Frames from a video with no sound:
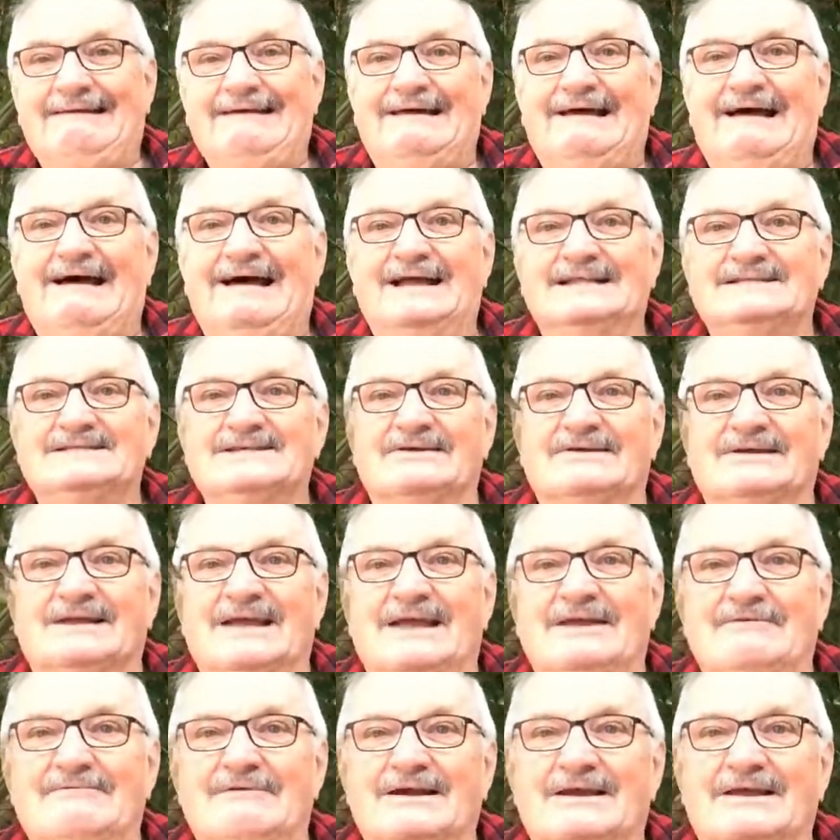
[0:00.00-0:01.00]
Oh, it's
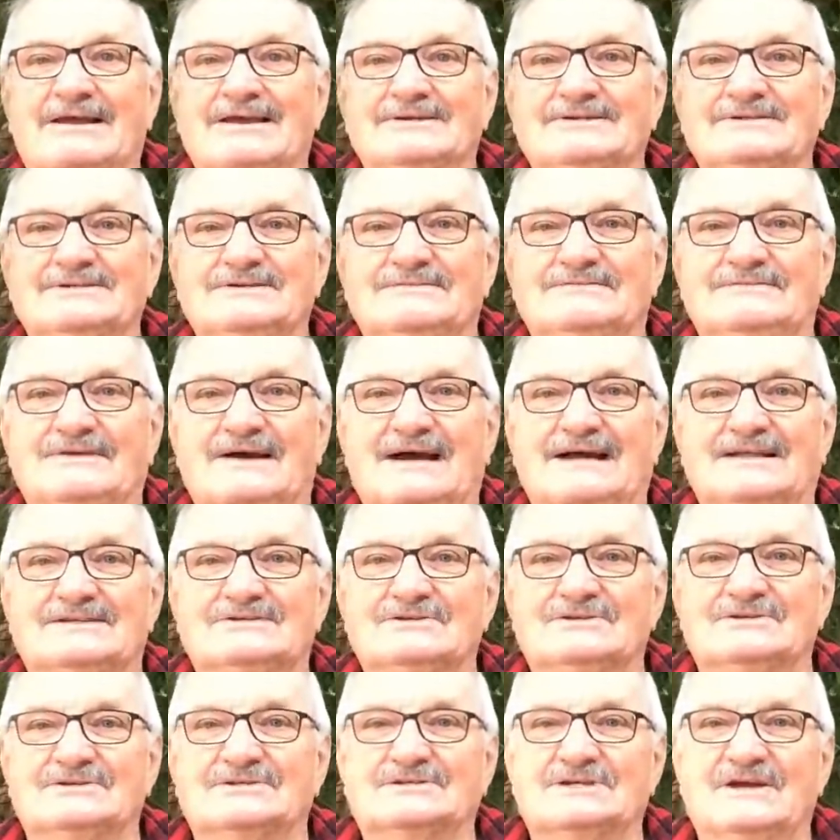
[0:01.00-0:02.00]
okay, he won't go too far.
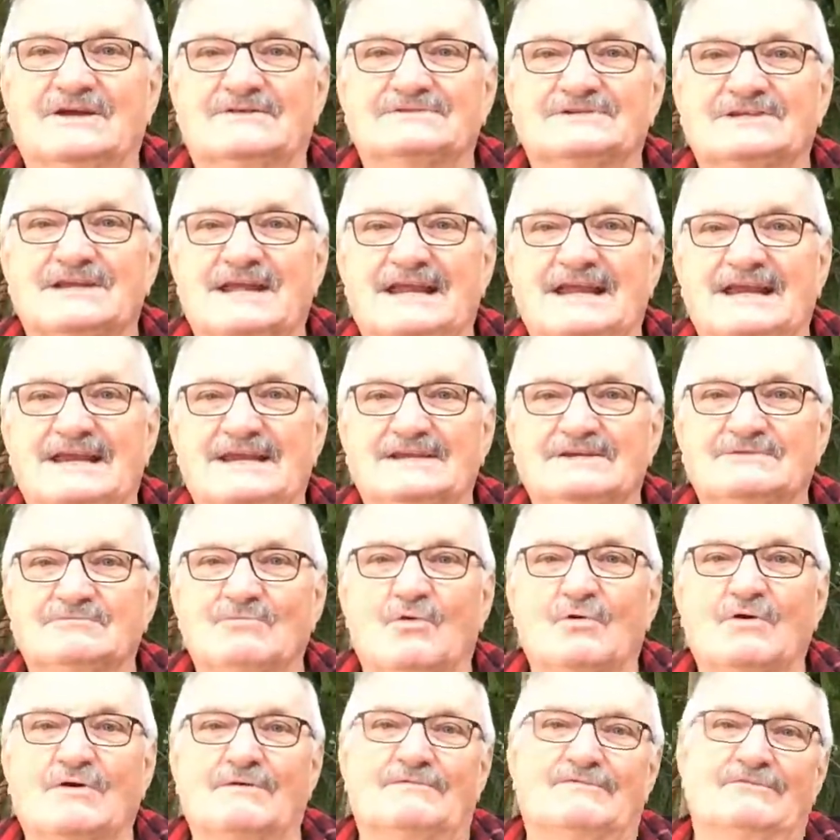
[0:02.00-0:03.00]
It's all soft sand, his
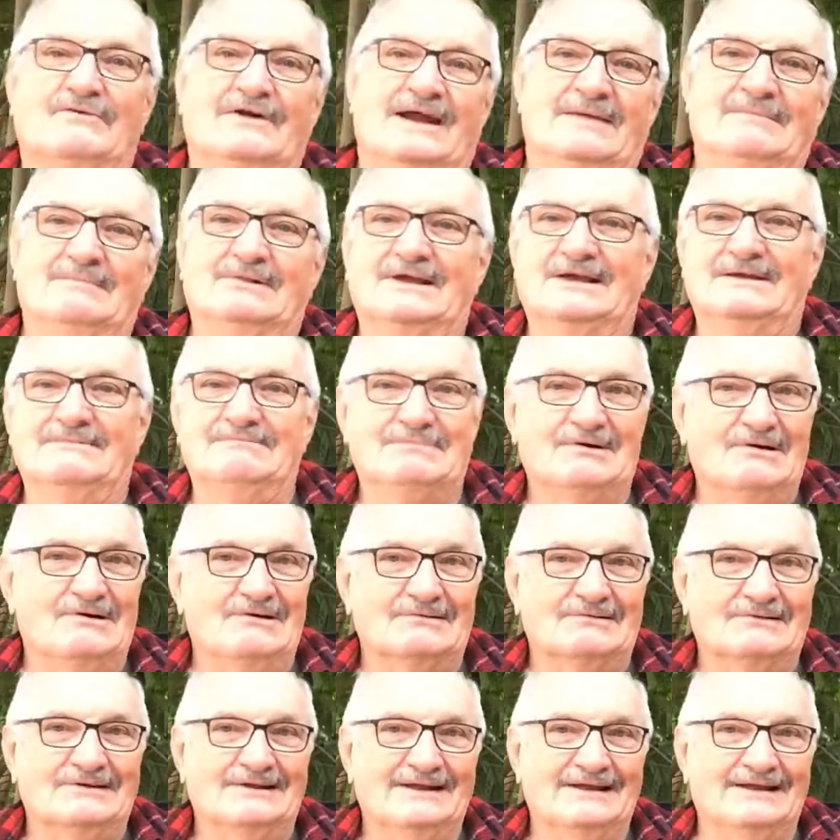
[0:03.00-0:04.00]
walker frame will get
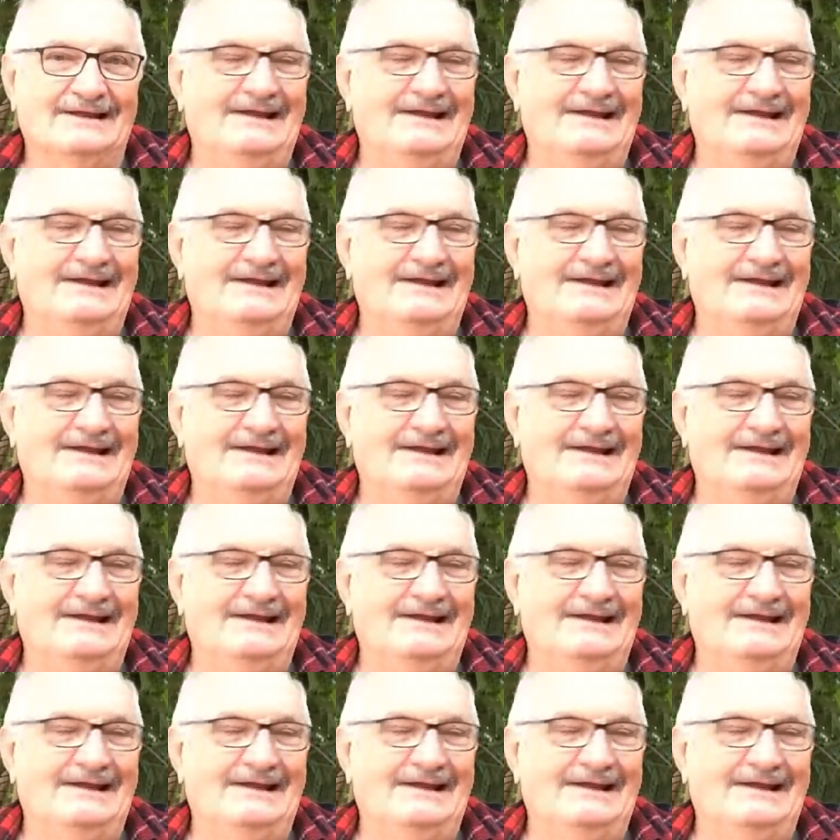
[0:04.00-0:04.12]
bogged.